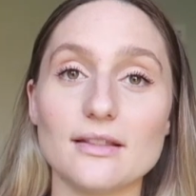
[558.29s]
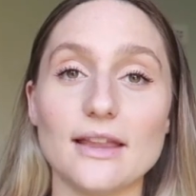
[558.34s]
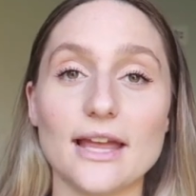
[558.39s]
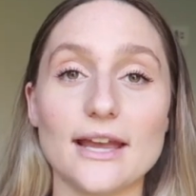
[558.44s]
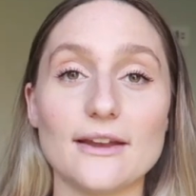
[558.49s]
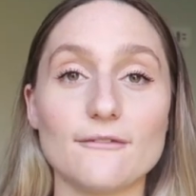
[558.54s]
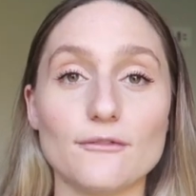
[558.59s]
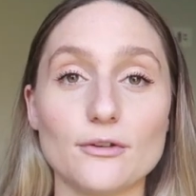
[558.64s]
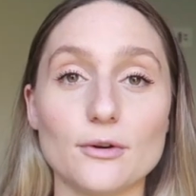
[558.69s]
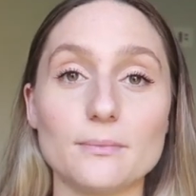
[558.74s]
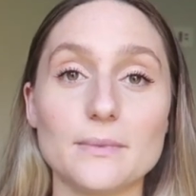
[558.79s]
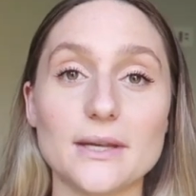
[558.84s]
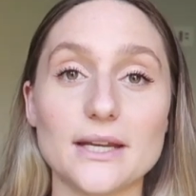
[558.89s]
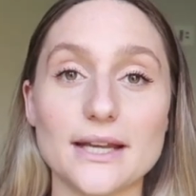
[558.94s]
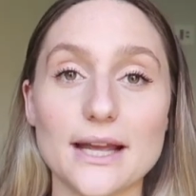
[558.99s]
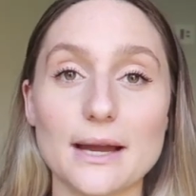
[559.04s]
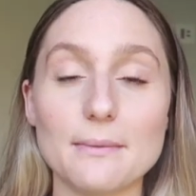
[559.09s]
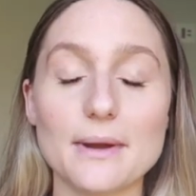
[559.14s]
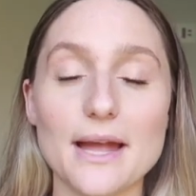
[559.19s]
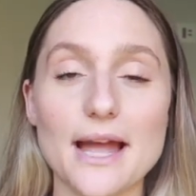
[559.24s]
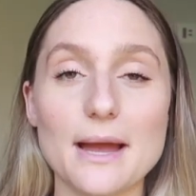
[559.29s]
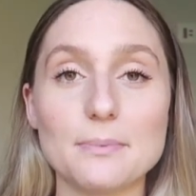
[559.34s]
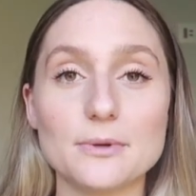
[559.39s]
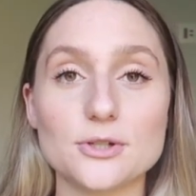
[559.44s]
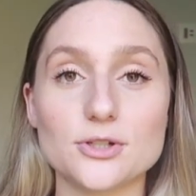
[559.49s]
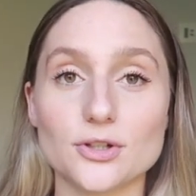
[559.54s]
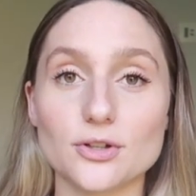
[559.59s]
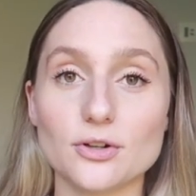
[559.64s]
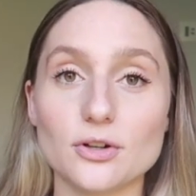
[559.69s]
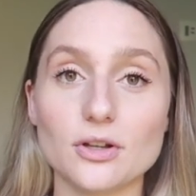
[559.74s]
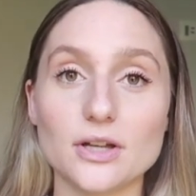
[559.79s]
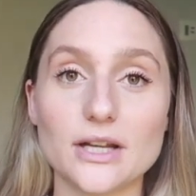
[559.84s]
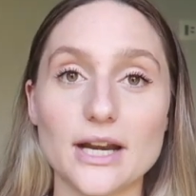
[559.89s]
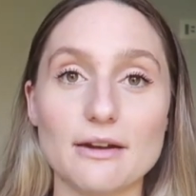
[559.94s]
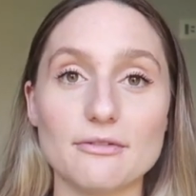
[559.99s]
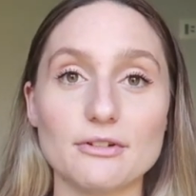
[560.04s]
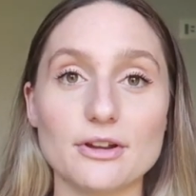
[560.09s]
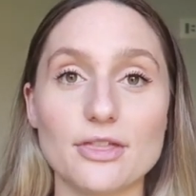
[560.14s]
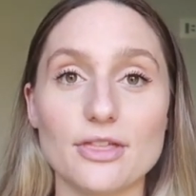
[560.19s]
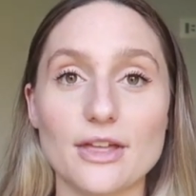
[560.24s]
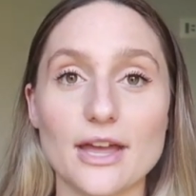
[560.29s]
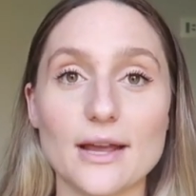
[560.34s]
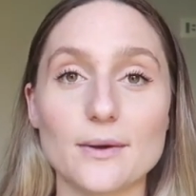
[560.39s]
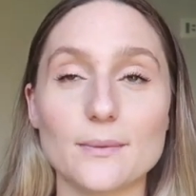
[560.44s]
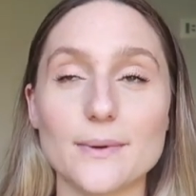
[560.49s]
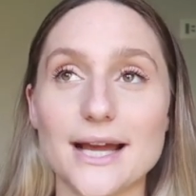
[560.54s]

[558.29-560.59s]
like for me to get my epidural and everything,